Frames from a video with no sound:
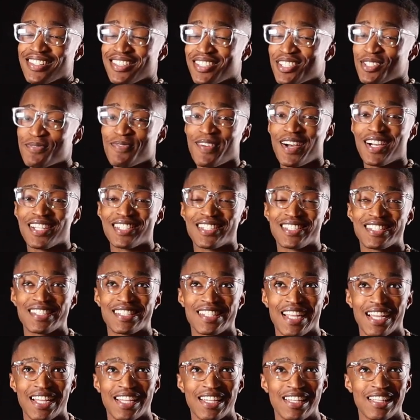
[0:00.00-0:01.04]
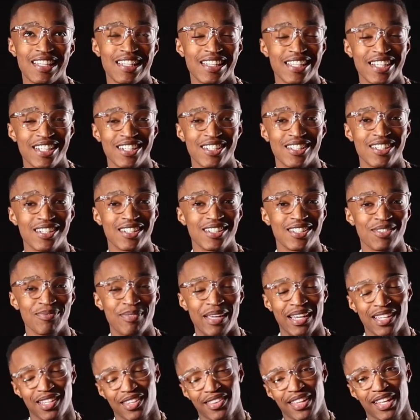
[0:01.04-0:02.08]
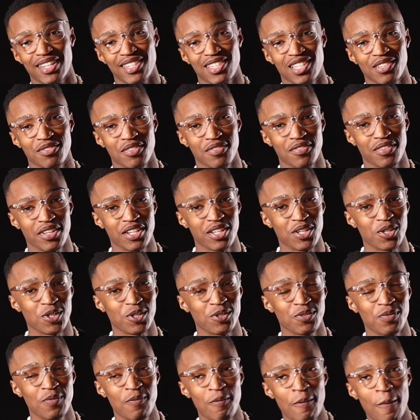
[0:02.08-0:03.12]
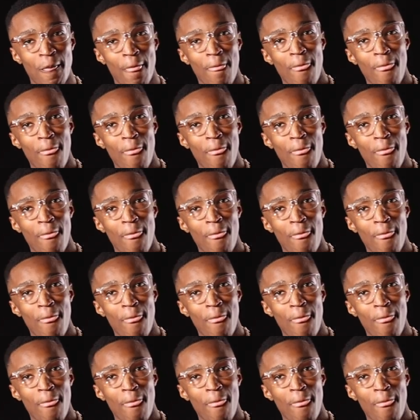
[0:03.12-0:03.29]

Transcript: This is my second year making a Thanksgiving video.